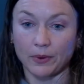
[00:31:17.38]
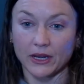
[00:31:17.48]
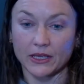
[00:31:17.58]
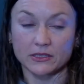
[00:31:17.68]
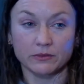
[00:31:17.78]
but
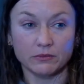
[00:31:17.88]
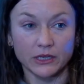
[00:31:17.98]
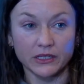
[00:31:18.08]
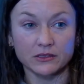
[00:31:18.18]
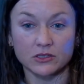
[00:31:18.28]
it's a
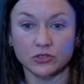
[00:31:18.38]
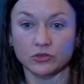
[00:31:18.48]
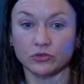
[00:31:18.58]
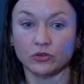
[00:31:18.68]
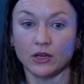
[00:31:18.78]
means
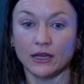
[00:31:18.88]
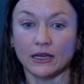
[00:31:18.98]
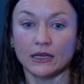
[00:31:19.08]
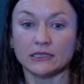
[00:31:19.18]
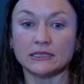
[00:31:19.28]
to
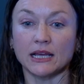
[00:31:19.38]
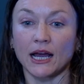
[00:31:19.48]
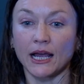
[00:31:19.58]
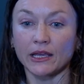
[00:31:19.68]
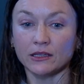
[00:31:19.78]

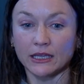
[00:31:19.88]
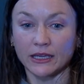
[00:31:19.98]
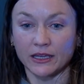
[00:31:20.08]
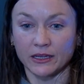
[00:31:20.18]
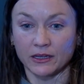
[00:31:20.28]
dial
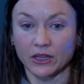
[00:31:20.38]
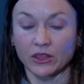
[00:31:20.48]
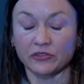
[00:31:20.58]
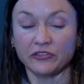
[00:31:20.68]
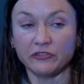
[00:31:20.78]
in
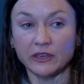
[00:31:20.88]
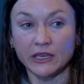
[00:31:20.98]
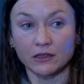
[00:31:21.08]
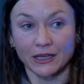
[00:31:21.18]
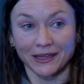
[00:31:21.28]
the
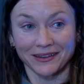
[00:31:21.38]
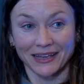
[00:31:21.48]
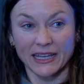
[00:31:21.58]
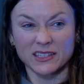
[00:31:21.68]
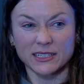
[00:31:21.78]
feeling
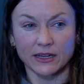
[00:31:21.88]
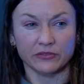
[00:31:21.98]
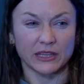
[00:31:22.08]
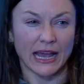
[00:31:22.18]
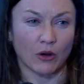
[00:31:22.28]
instead
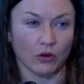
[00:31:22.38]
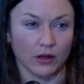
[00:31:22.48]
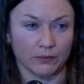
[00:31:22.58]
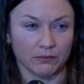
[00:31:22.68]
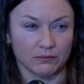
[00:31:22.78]
of the
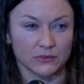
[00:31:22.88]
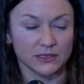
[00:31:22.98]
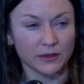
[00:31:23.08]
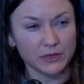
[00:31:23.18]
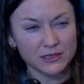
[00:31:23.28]
outcome. Does
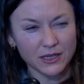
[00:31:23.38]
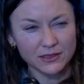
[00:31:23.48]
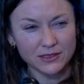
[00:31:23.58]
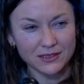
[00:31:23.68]
that make sense?